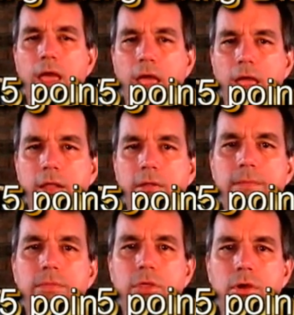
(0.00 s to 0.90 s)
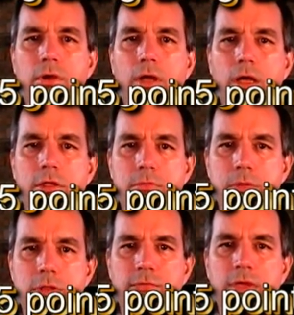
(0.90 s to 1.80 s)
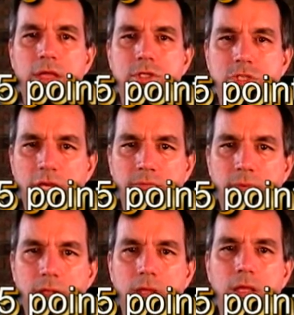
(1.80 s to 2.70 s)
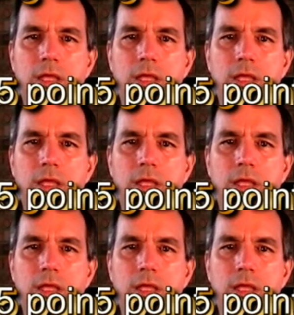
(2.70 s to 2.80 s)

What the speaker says: and their specific achievement